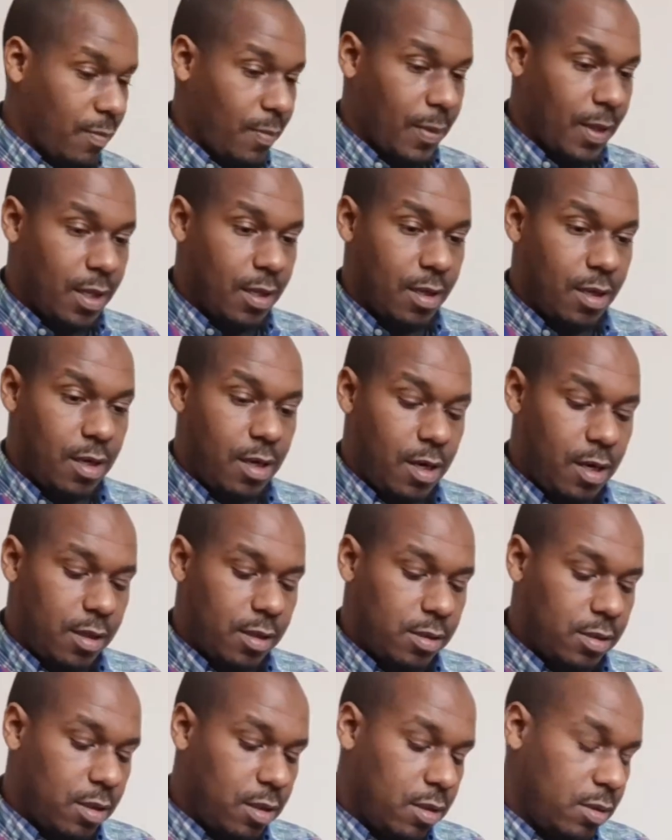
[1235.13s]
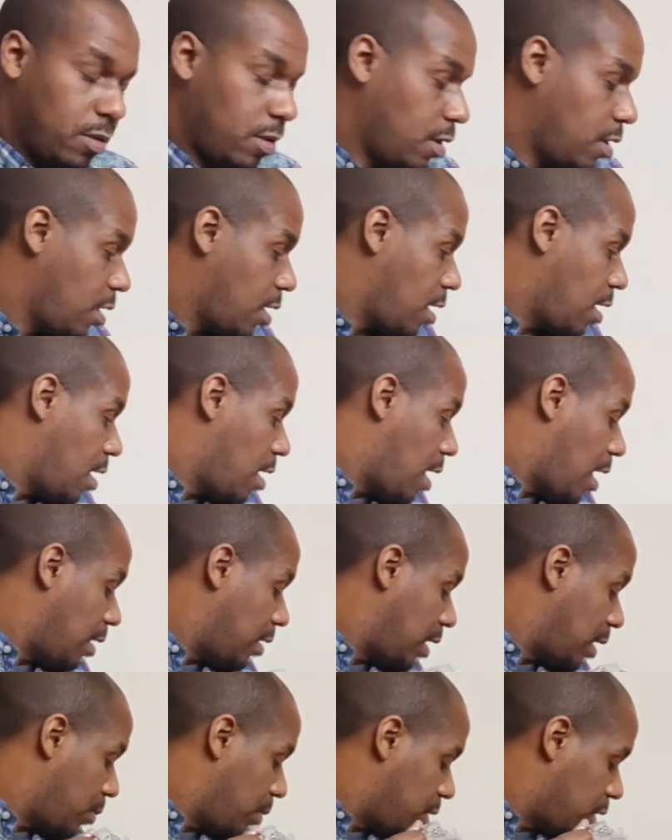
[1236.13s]
Alright, so I think
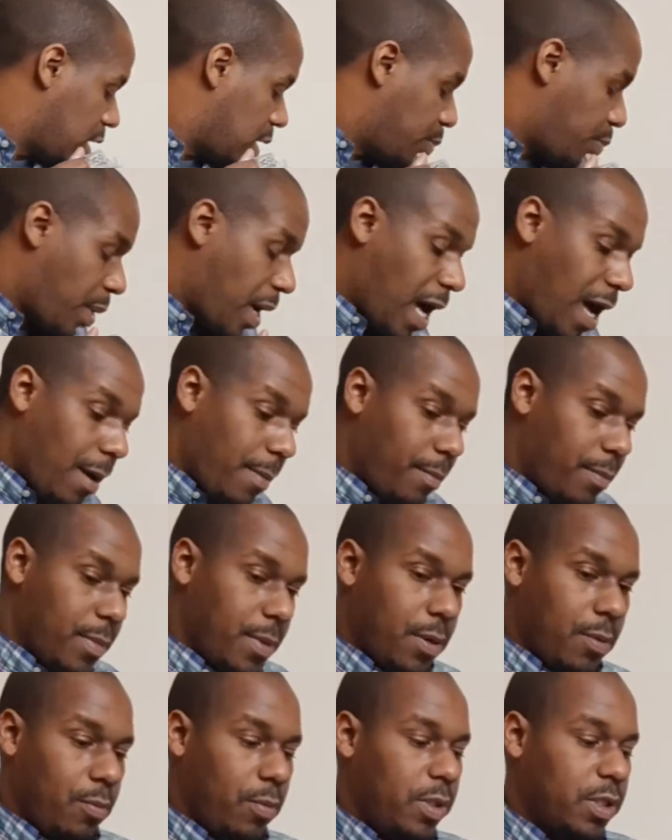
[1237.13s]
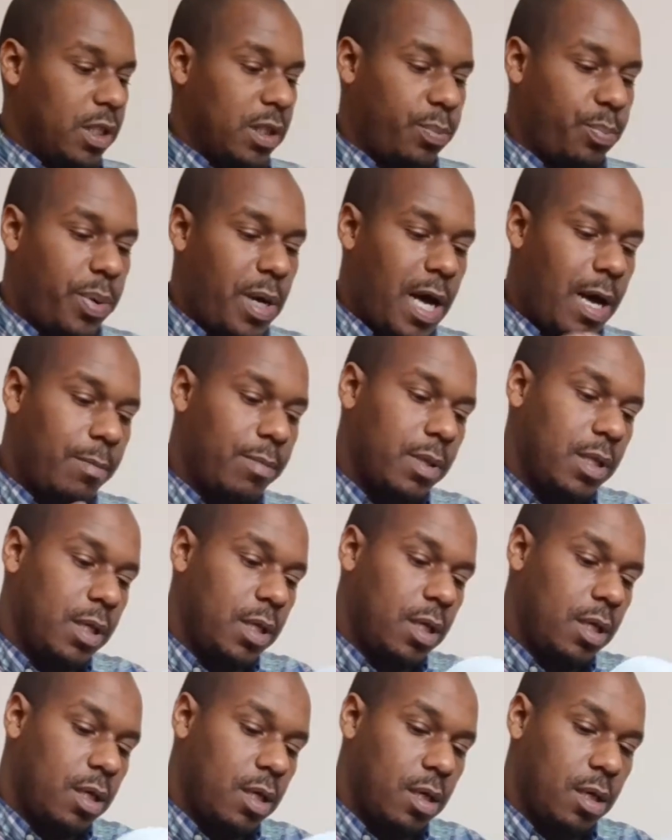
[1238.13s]
we just pop
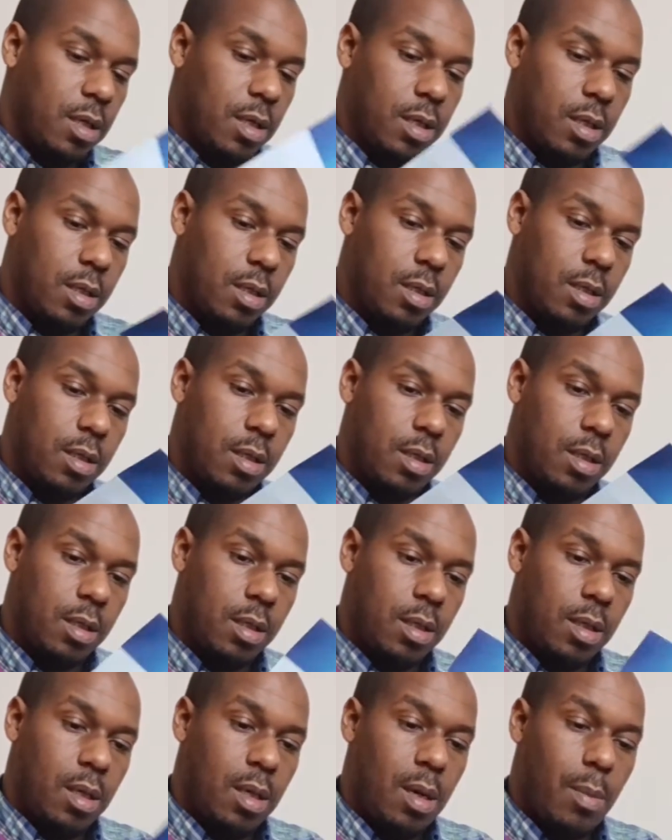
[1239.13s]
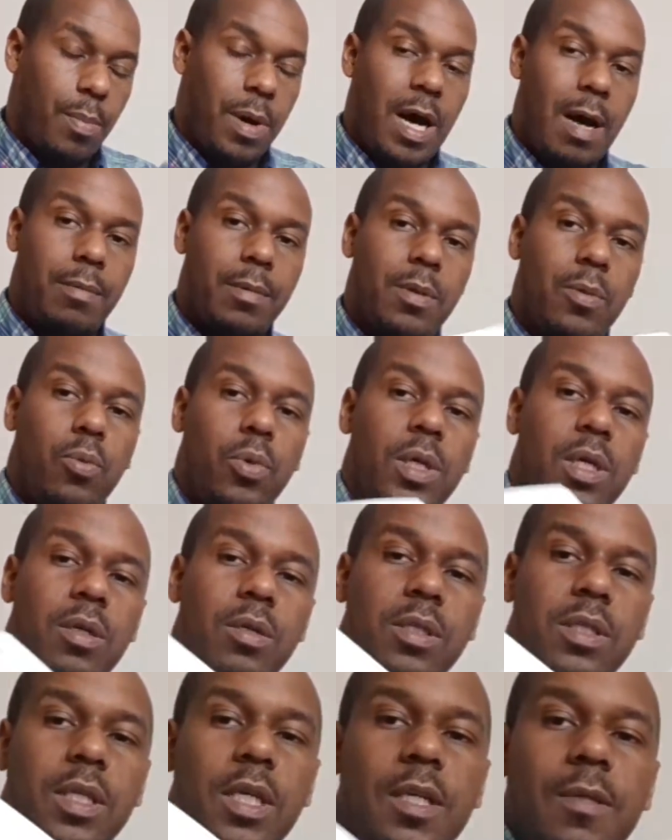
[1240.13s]
the wheels
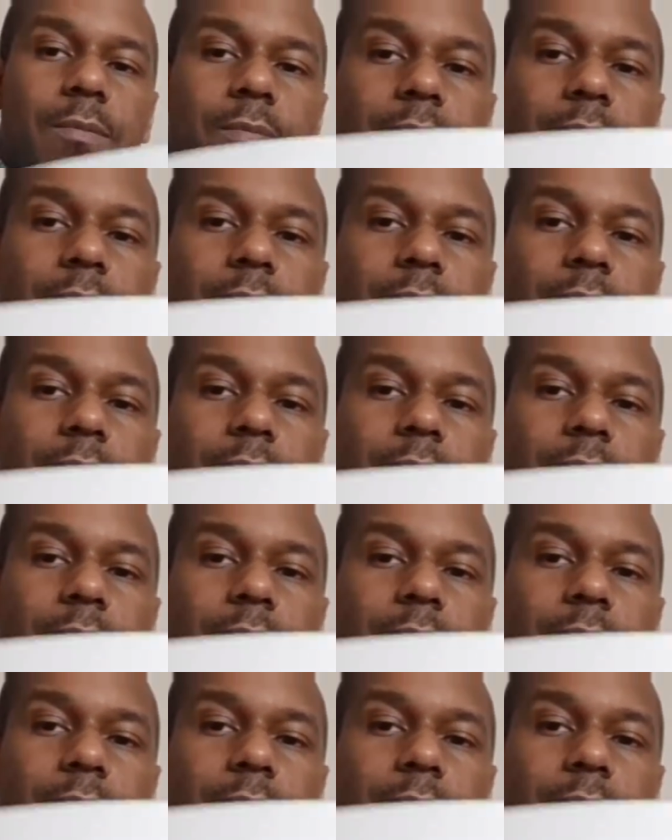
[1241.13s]
in.